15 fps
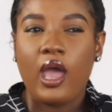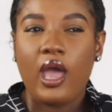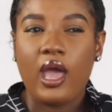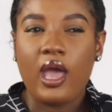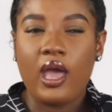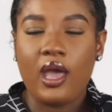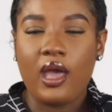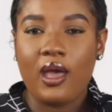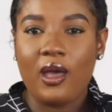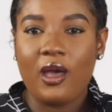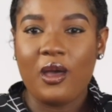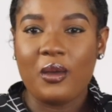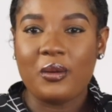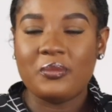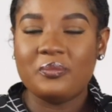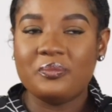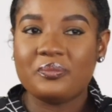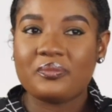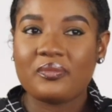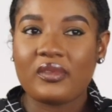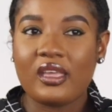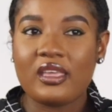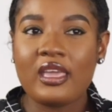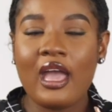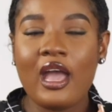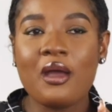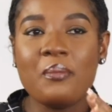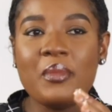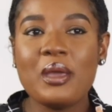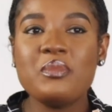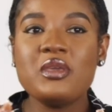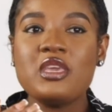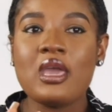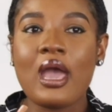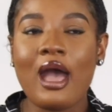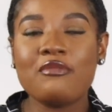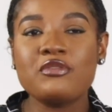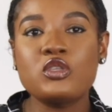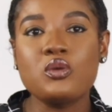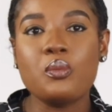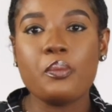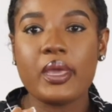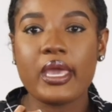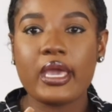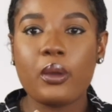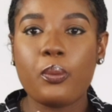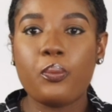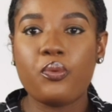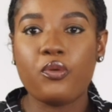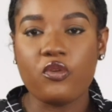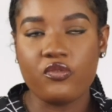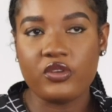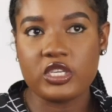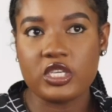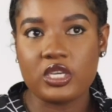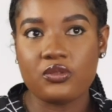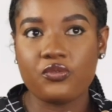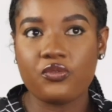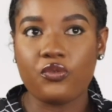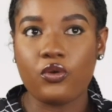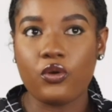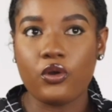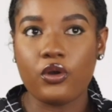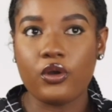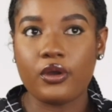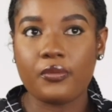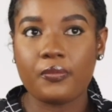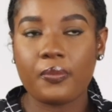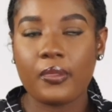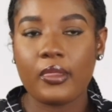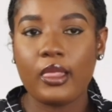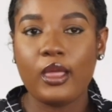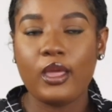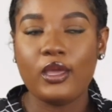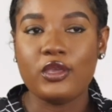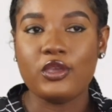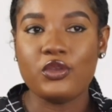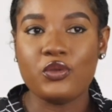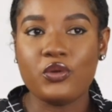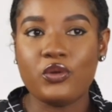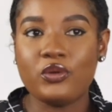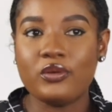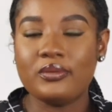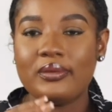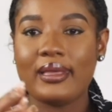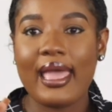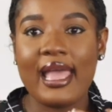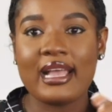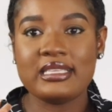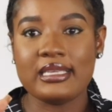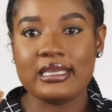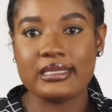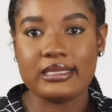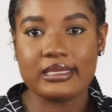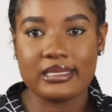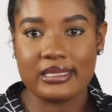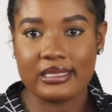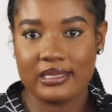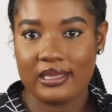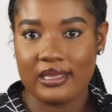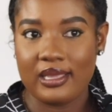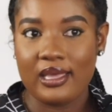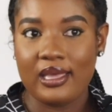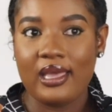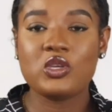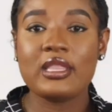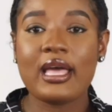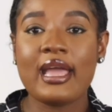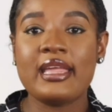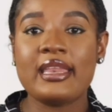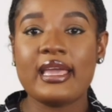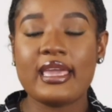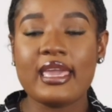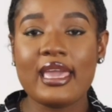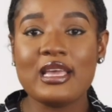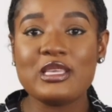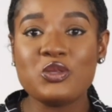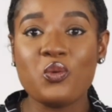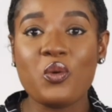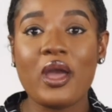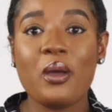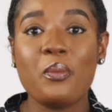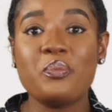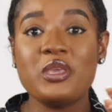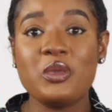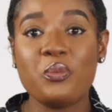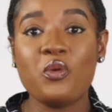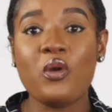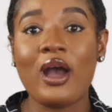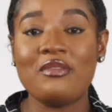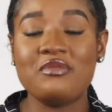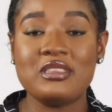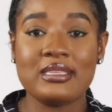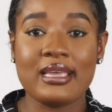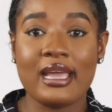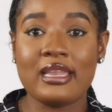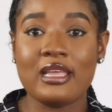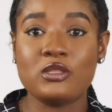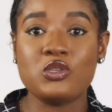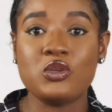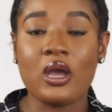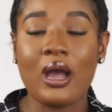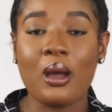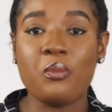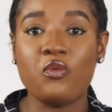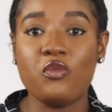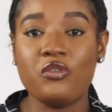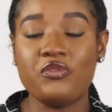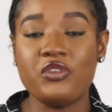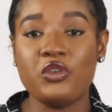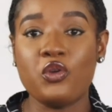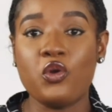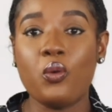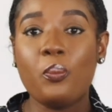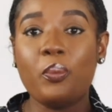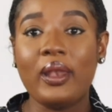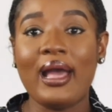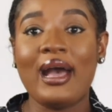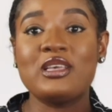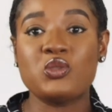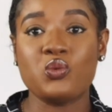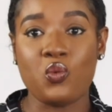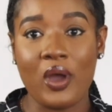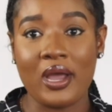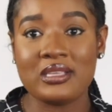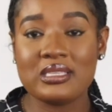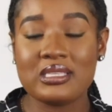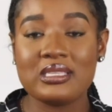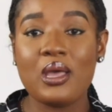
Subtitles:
yeah, maybe you have to make provision for, you know, excesses, so that in a case where people have decided to come with, you know, plus ones